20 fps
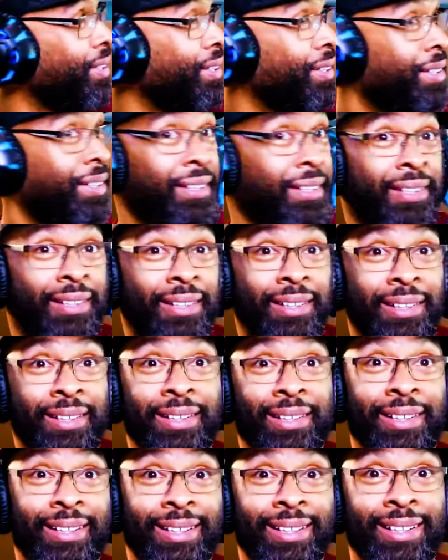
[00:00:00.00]
You're in my
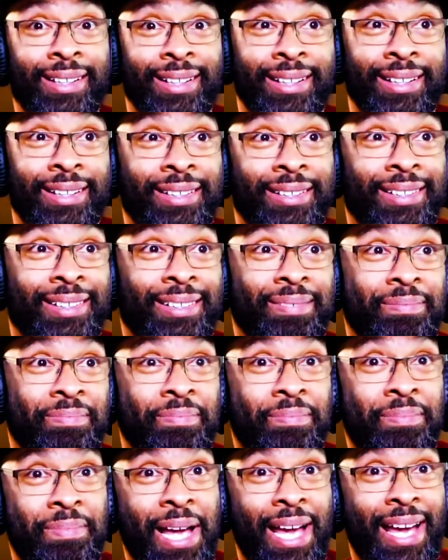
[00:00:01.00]
chair.
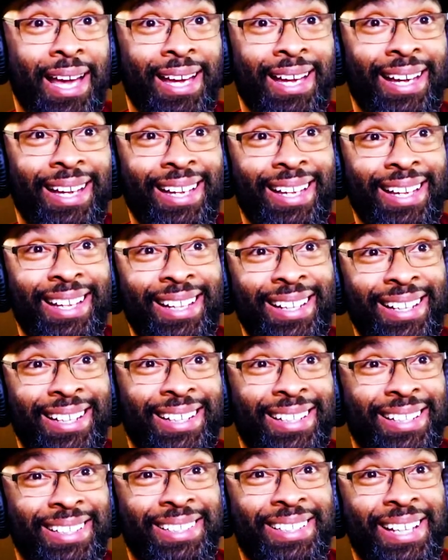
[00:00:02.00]
Man.
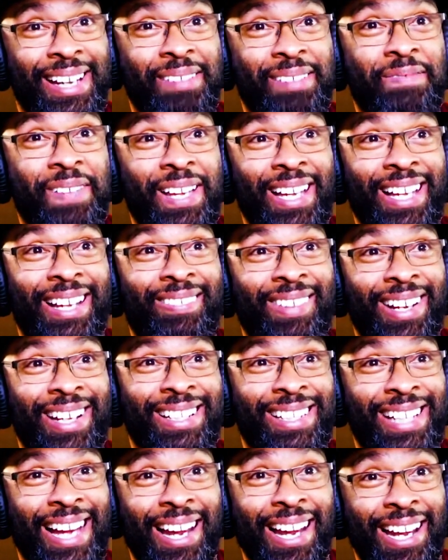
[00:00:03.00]
That man right
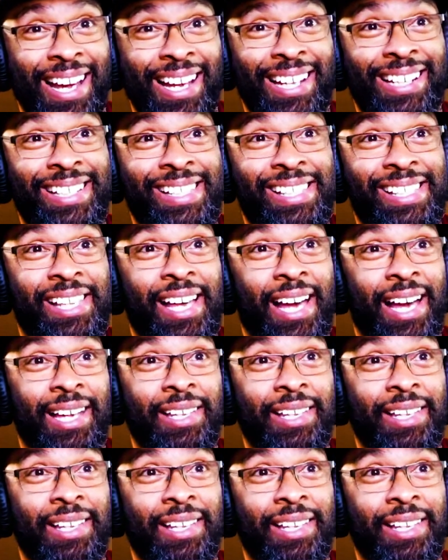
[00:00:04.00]
there, I like this guy.